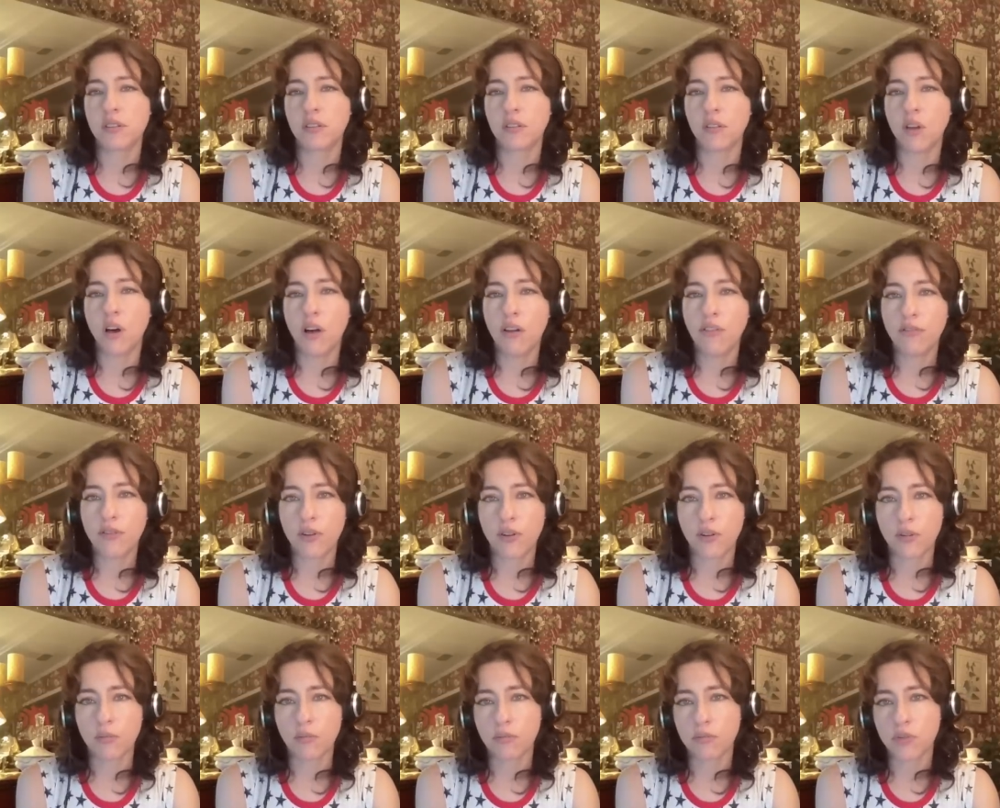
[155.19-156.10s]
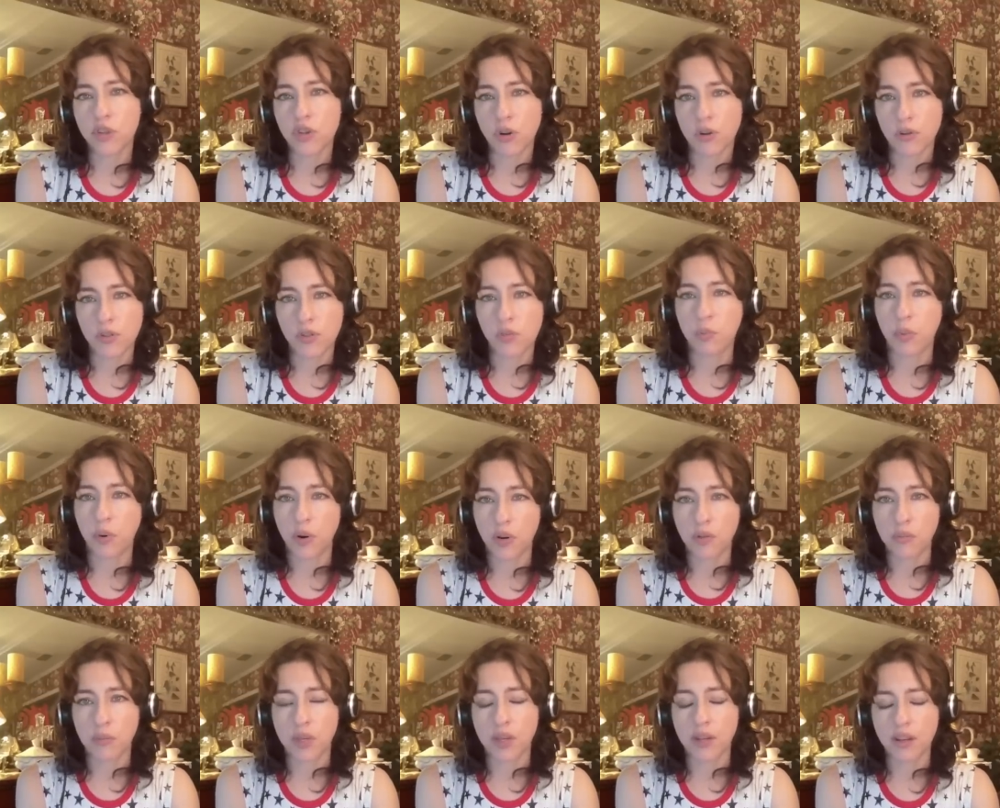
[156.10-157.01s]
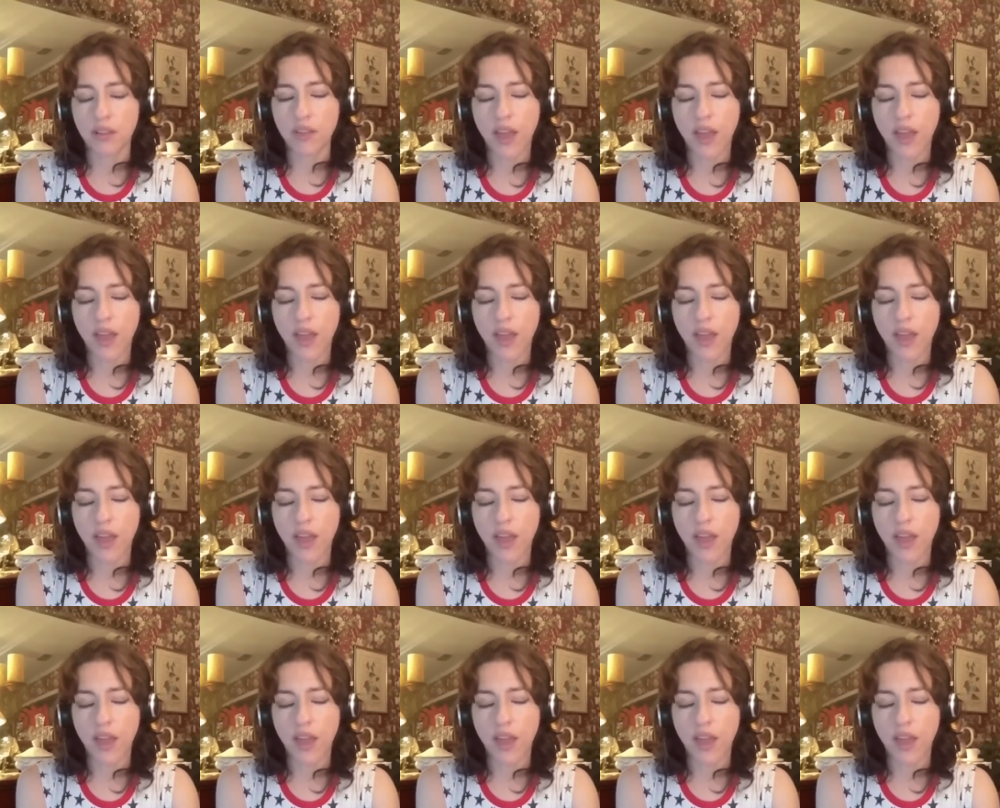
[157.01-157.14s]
the law firm Schertz Bergmann,